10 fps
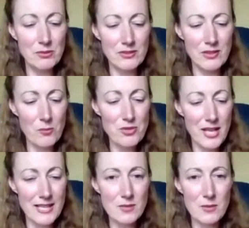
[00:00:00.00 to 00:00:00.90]

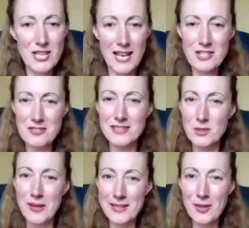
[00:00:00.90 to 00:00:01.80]
object, which actually is
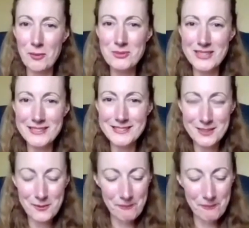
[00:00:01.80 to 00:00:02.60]
quite complex.